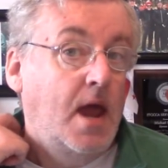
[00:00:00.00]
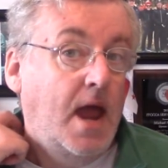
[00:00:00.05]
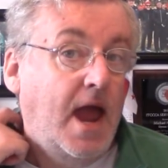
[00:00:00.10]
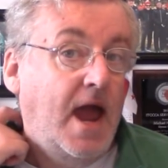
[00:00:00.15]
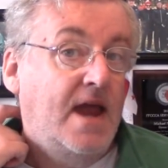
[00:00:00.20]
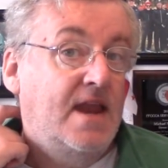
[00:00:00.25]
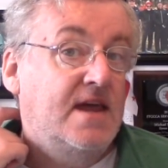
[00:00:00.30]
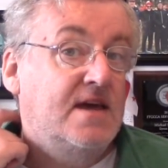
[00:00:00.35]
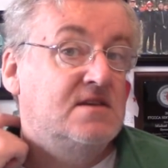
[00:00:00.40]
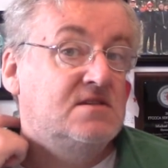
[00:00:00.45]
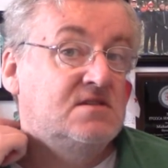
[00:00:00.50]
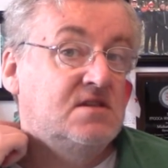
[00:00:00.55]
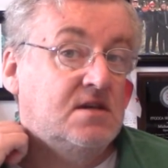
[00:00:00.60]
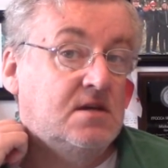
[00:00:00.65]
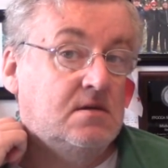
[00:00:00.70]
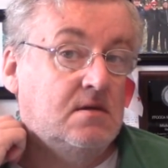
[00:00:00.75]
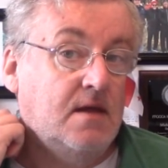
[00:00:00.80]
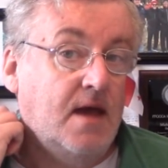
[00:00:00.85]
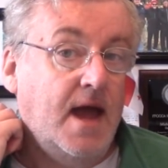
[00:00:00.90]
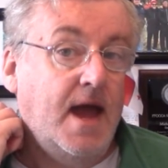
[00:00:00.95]
and as
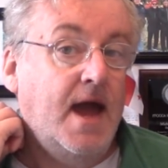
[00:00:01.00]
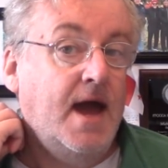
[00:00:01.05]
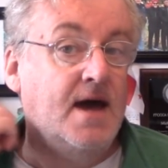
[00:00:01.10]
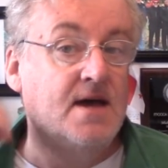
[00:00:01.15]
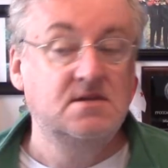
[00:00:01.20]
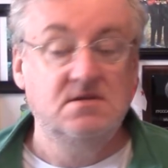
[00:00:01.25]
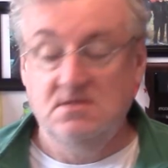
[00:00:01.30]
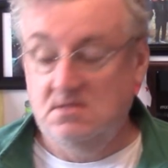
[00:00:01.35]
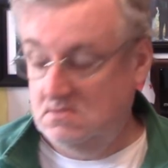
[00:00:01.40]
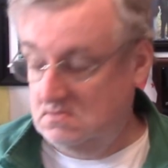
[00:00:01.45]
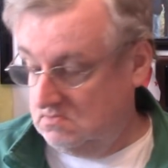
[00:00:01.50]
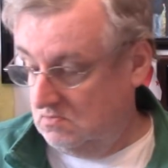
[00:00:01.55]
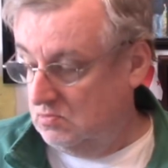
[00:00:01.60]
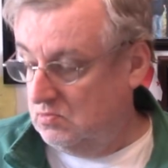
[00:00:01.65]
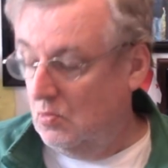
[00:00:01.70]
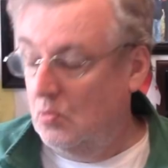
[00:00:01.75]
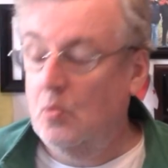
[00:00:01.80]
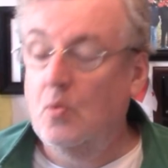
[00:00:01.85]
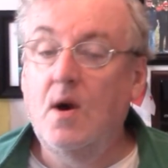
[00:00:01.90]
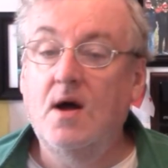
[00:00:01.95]
as
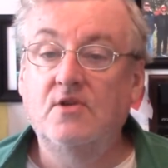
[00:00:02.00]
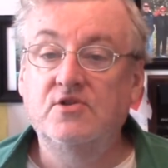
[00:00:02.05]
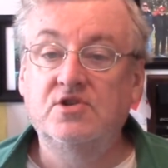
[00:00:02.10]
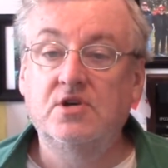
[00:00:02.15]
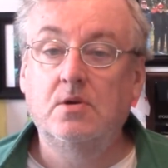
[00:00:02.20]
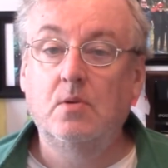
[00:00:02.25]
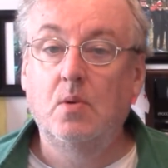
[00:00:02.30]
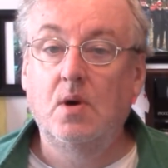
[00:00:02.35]
Welter